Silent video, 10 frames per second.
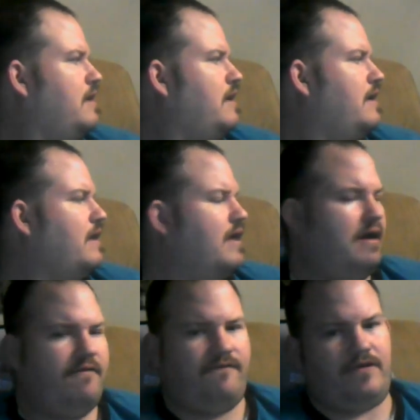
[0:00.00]
and
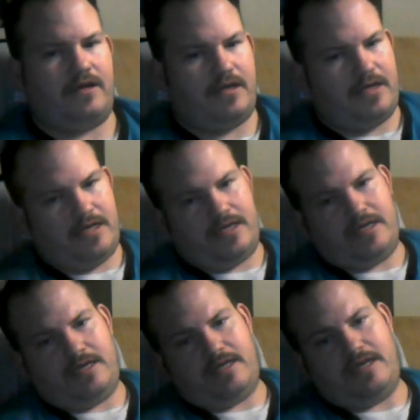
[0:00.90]
I've uh,
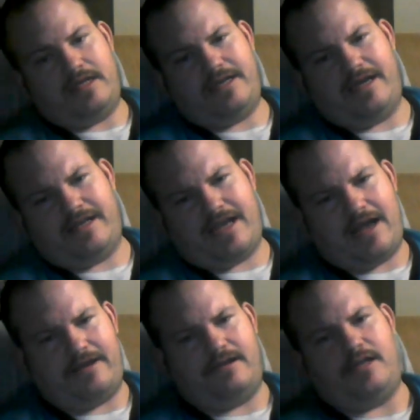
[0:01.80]
it's getting kind
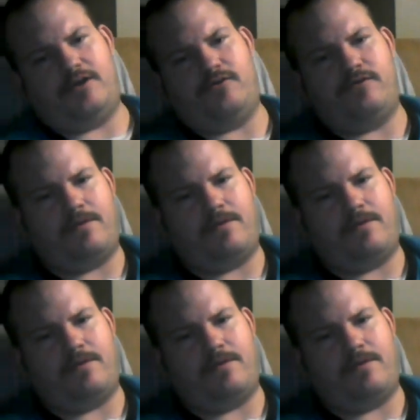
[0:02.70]
of low.